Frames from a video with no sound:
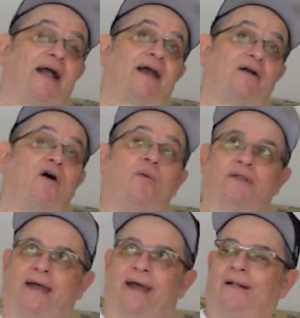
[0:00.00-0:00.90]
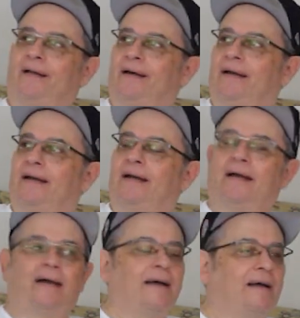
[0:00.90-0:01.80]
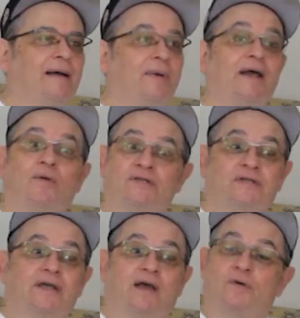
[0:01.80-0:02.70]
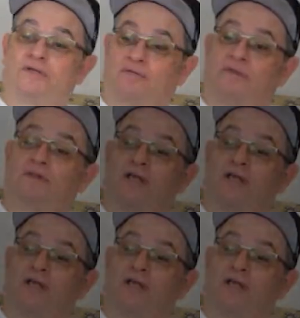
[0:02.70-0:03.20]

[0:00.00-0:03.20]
If I got to go, what the hell? But it was a